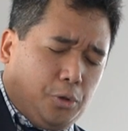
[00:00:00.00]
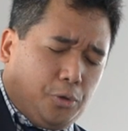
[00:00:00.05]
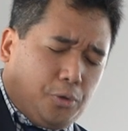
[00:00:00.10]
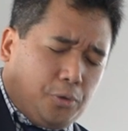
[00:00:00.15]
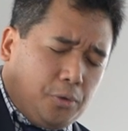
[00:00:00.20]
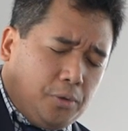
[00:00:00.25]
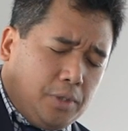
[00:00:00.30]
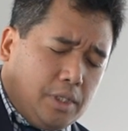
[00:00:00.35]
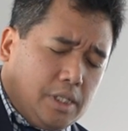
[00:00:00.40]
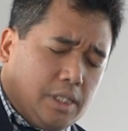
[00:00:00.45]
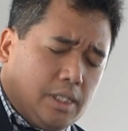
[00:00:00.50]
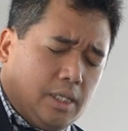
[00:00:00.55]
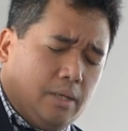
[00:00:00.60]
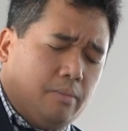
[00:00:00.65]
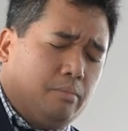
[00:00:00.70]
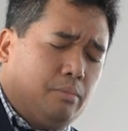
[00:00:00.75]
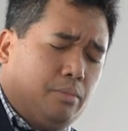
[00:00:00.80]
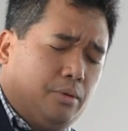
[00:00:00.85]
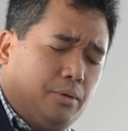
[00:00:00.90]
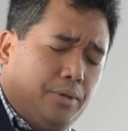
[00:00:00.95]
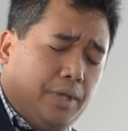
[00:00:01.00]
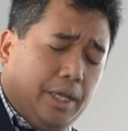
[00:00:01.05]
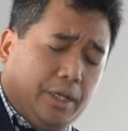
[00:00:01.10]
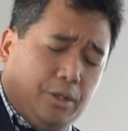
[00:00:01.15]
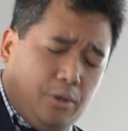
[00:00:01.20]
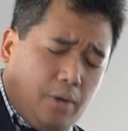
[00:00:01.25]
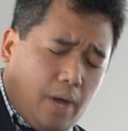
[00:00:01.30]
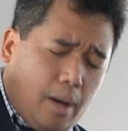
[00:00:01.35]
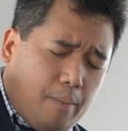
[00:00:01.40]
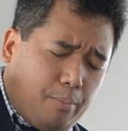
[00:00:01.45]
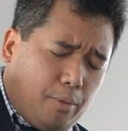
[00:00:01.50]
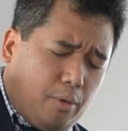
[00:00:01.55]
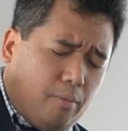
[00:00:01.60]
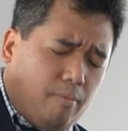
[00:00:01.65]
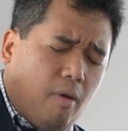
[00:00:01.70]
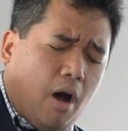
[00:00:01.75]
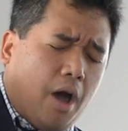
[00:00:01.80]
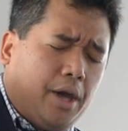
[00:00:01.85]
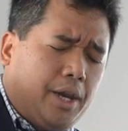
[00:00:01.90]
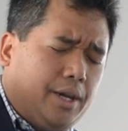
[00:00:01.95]
through the symbol that You have
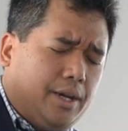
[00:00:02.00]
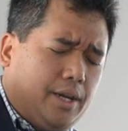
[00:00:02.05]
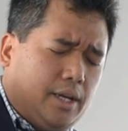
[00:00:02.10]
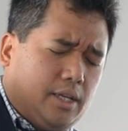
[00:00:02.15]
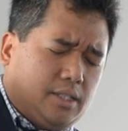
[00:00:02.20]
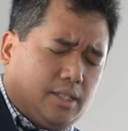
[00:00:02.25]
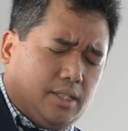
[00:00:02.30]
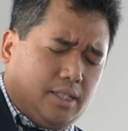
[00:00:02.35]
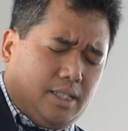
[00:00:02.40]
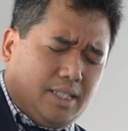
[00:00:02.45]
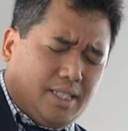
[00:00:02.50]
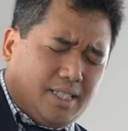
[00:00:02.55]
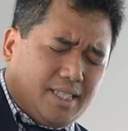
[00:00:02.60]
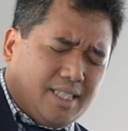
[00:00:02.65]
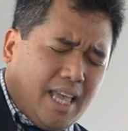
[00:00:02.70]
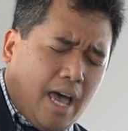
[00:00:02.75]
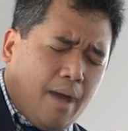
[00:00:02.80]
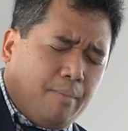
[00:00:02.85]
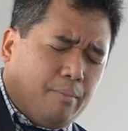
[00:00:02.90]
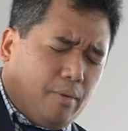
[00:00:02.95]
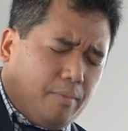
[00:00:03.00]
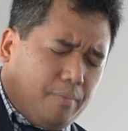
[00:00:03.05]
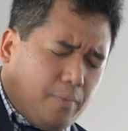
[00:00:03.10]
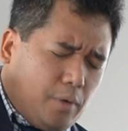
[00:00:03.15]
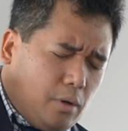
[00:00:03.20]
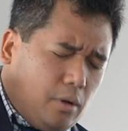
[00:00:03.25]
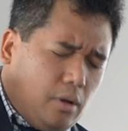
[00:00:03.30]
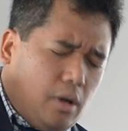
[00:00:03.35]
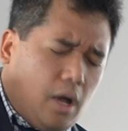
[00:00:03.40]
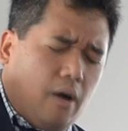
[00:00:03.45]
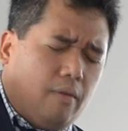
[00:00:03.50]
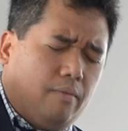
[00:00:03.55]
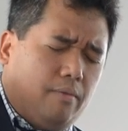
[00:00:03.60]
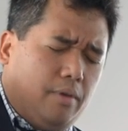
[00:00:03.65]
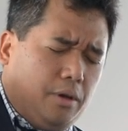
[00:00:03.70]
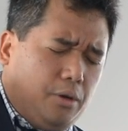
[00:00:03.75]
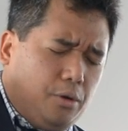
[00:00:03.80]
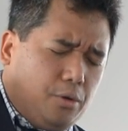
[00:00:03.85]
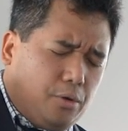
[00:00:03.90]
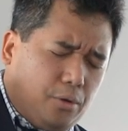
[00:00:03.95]
provided us, the stamp of Your love
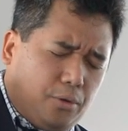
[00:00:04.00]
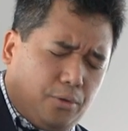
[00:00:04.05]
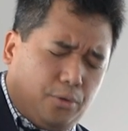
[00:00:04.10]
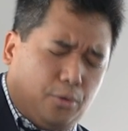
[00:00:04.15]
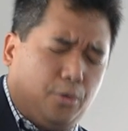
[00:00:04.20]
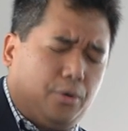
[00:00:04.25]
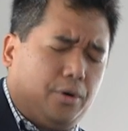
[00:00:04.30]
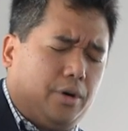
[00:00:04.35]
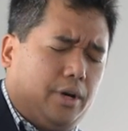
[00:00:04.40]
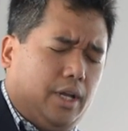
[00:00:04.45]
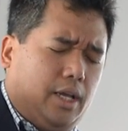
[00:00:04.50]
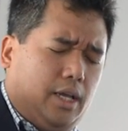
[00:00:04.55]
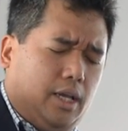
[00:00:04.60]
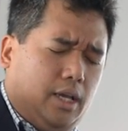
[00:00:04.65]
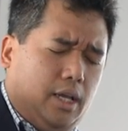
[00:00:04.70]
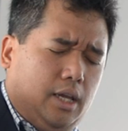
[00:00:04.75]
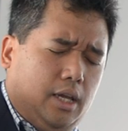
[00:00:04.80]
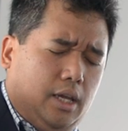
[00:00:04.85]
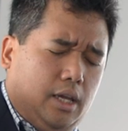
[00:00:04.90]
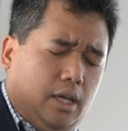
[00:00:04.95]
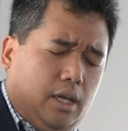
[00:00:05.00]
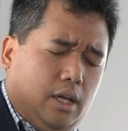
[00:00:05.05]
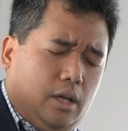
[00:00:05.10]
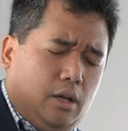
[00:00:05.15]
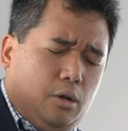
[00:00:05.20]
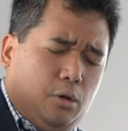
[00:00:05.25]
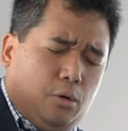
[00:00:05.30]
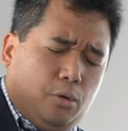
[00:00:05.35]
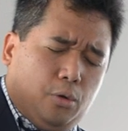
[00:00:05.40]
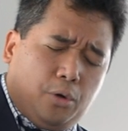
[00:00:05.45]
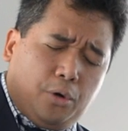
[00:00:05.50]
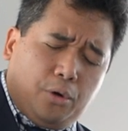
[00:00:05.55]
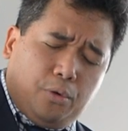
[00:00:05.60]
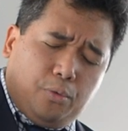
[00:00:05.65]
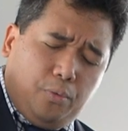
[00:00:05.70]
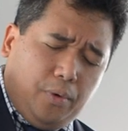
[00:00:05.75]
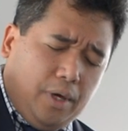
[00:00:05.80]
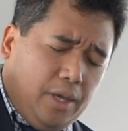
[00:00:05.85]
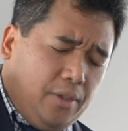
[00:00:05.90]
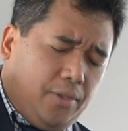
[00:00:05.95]
and Your authority.
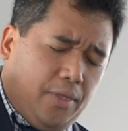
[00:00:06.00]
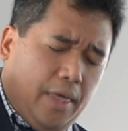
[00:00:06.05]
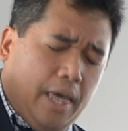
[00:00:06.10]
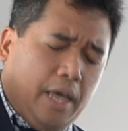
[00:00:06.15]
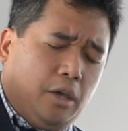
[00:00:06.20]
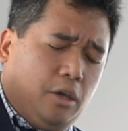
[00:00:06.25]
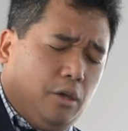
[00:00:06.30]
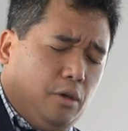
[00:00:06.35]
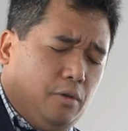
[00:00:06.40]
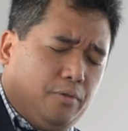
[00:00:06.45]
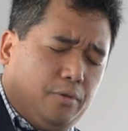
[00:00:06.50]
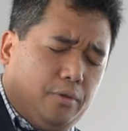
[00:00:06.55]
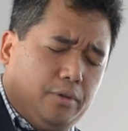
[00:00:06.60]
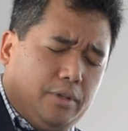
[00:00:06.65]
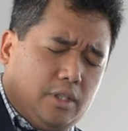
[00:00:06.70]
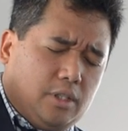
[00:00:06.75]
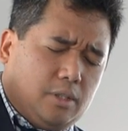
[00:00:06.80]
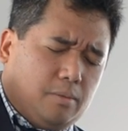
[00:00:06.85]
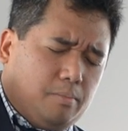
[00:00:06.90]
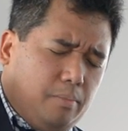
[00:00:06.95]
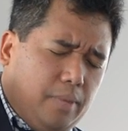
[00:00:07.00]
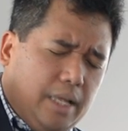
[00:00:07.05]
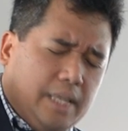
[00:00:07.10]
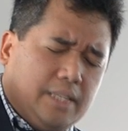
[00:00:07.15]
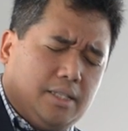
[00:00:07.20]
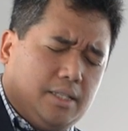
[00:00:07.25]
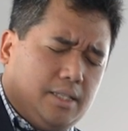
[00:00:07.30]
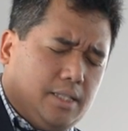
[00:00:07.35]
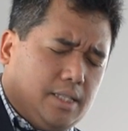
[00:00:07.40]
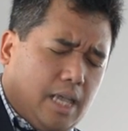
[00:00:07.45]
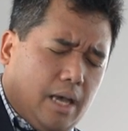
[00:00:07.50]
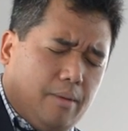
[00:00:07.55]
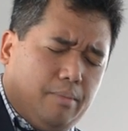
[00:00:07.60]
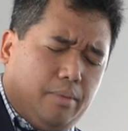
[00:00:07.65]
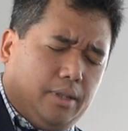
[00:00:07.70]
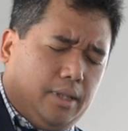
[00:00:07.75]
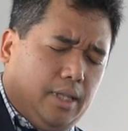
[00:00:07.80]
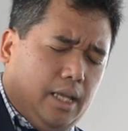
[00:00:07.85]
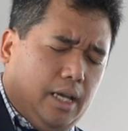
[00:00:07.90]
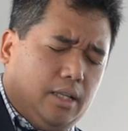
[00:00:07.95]
Lord, we thank You for this blessed
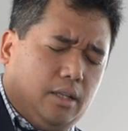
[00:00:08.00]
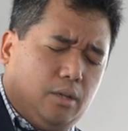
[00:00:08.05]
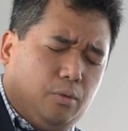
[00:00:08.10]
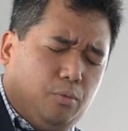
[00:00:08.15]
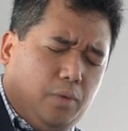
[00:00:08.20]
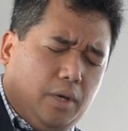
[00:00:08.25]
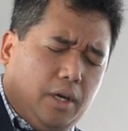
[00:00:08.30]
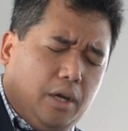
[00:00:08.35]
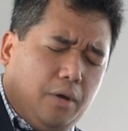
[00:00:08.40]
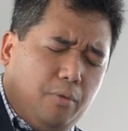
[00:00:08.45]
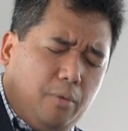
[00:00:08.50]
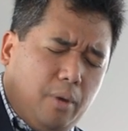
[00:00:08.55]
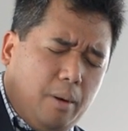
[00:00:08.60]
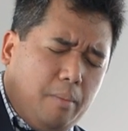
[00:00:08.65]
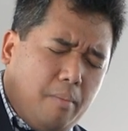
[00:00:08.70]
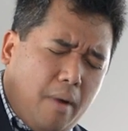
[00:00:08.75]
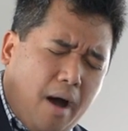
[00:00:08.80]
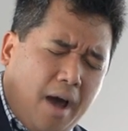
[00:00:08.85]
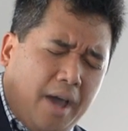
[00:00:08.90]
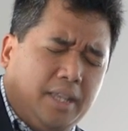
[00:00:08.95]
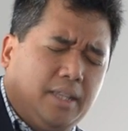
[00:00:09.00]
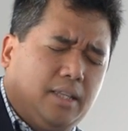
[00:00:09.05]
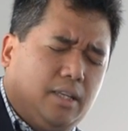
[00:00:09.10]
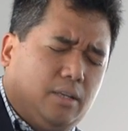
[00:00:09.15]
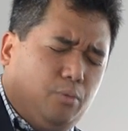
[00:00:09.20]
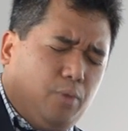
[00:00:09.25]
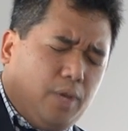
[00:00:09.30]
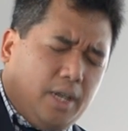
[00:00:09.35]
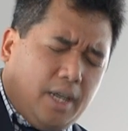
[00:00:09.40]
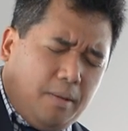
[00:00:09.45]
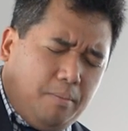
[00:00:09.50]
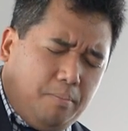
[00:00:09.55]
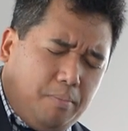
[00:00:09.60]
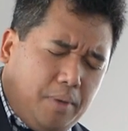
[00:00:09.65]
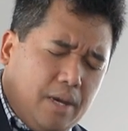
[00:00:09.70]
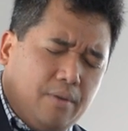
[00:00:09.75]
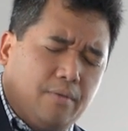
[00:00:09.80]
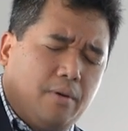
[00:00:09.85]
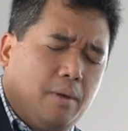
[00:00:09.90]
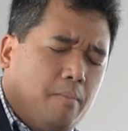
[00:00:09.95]
Sabbath day that we can
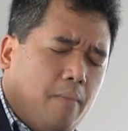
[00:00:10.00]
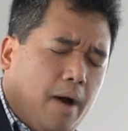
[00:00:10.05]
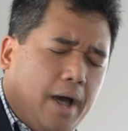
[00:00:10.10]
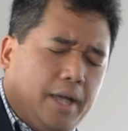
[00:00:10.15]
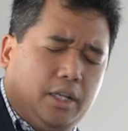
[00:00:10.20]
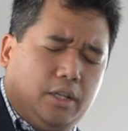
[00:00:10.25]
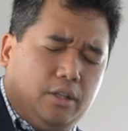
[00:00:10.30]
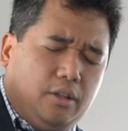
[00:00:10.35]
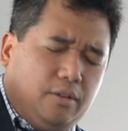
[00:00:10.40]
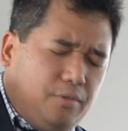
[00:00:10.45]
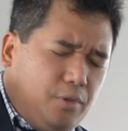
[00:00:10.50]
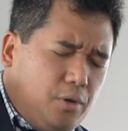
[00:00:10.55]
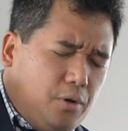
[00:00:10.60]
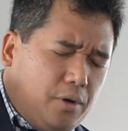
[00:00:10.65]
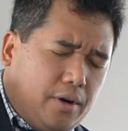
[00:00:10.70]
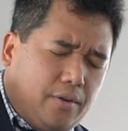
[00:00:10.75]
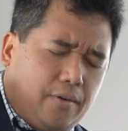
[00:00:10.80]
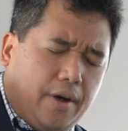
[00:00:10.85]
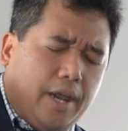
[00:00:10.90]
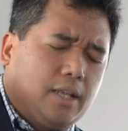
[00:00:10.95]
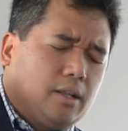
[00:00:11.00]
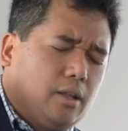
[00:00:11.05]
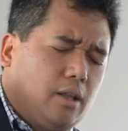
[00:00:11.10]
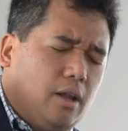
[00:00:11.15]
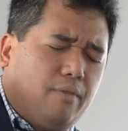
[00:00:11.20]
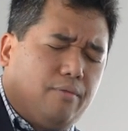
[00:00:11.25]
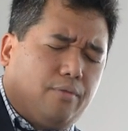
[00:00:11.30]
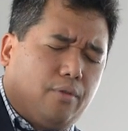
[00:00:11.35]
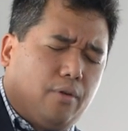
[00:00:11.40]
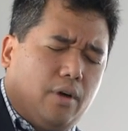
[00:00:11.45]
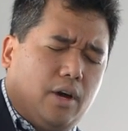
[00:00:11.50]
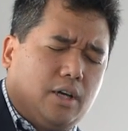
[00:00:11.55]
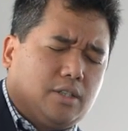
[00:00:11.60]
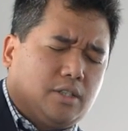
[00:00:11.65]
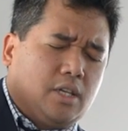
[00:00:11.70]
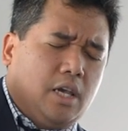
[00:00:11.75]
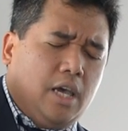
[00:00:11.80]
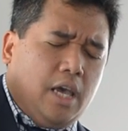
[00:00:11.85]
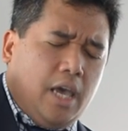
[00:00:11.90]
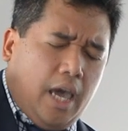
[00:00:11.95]
be reminded of Your great love for
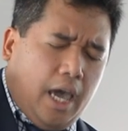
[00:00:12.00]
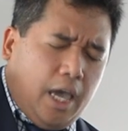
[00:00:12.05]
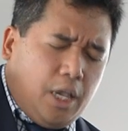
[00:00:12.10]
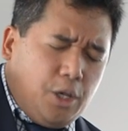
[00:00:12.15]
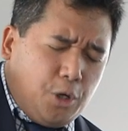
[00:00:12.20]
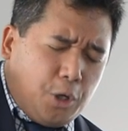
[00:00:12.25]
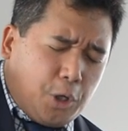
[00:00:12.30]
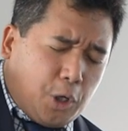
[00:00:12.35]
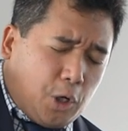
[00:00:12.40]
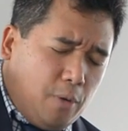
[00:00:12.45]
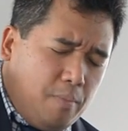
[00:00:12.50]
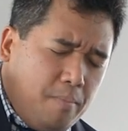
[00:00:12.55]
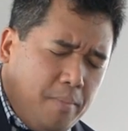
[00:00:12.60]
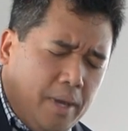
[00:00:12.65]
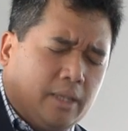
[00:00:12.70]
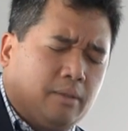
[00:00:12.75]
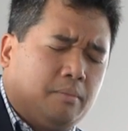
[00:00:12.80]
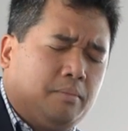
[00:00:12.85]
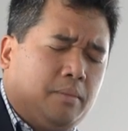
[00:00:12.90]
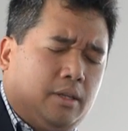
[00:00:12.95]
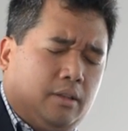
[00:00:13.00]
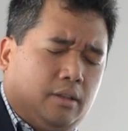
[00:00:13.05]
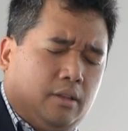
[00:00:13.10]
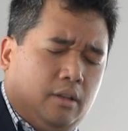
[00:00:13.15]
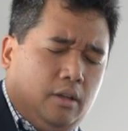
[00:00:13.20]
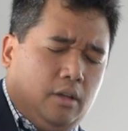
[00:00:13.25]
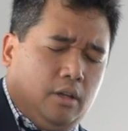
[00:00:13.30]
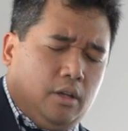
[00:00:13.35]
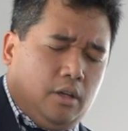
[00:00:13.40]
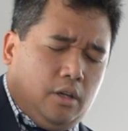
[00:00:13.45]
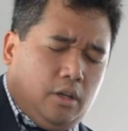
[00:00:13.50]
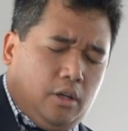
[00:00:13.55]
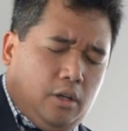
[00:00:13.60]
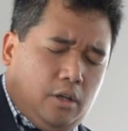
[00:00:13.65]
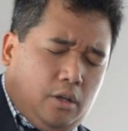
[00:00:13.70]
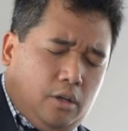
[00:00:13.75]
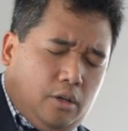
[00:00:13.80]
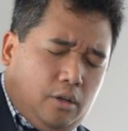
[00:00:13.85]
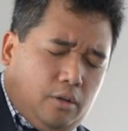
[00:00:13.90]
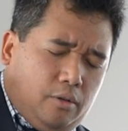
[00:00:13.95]
us and Your commitment
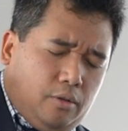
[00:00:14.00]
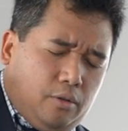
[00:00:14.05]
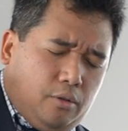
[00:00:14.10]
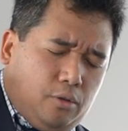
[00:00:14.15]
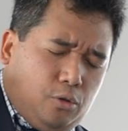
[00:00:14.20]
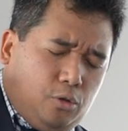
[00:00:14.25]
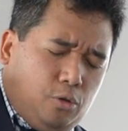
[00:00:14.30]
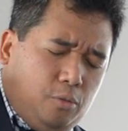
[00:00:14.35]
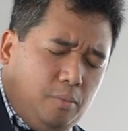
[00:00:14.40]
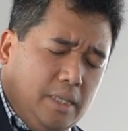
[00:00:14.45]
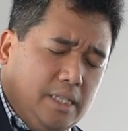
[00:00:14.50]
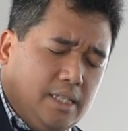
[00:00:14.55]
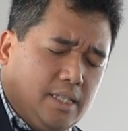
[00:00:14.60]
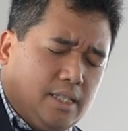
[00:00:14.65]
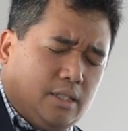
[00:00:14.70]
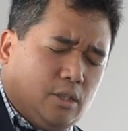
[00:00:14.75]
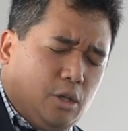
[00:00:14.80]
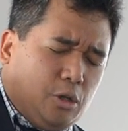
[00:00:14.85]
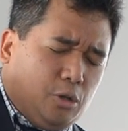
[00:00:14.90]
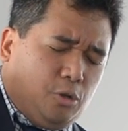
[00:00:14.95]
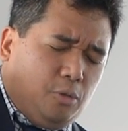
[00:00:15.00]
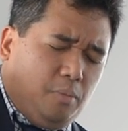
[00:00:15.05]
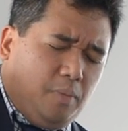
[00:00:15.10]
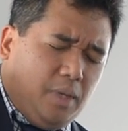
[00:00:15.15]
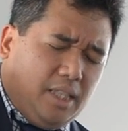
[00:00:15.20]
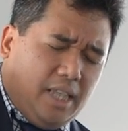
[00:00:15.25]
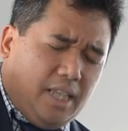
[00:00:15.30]
to be